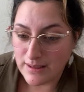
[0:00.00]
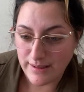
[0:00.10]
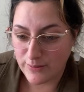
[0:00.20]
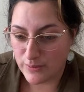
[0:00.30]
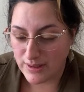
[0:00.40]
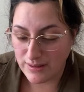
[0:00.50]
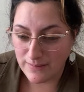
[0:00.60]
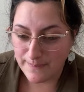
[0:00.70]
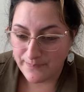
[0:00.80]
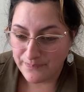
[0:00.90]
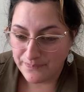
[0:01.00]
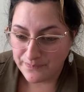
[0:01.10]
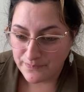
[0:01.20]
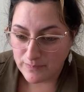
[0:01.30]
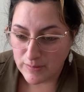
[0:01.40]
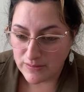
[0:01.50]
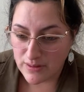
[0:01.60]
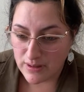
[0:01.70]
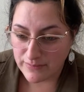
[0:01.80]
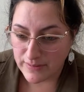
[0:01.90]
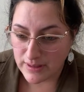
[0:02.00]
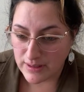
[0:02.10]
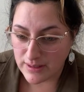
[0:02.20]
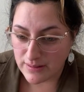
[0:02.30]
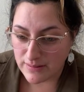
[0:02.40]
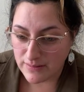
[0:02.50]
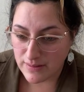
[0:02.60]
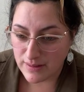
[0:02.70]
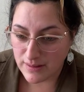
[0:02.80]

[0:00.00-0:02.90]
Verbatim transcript: Hell ye. Miss Coffee is